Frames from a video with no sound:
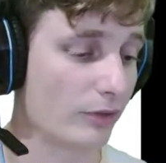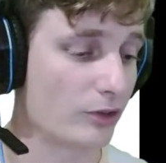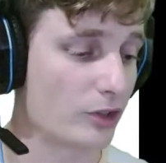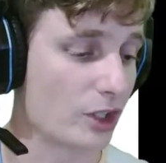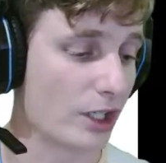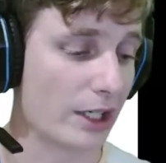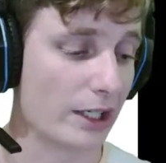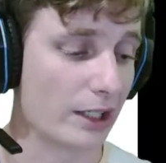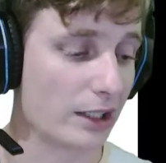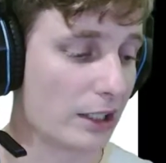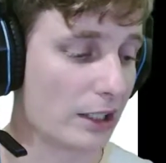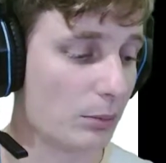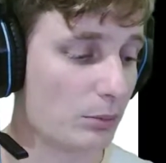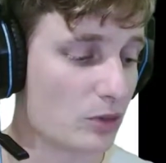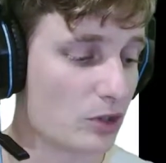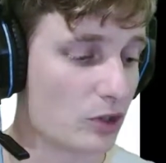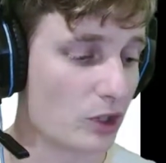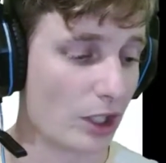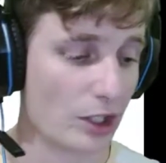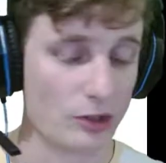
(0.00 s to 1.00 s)
China keeps
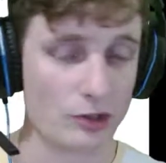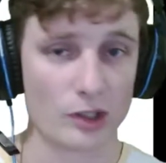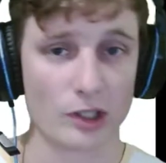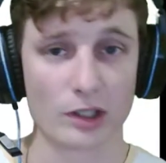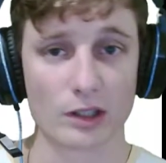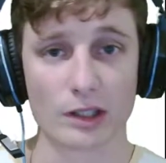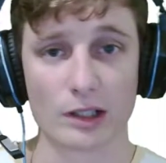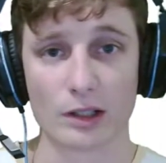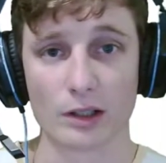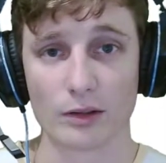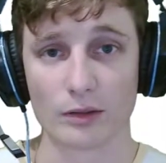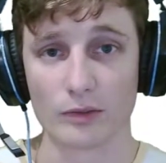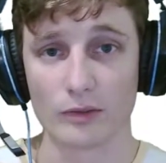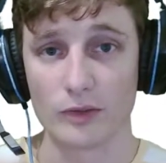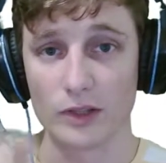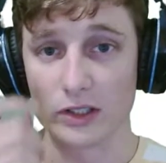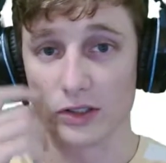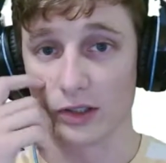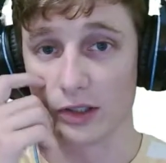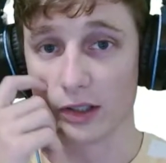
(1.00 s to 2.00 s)
changing
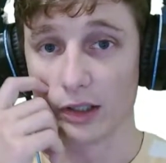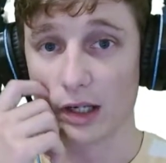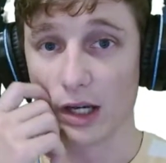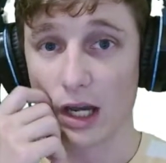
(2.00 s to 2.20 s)
the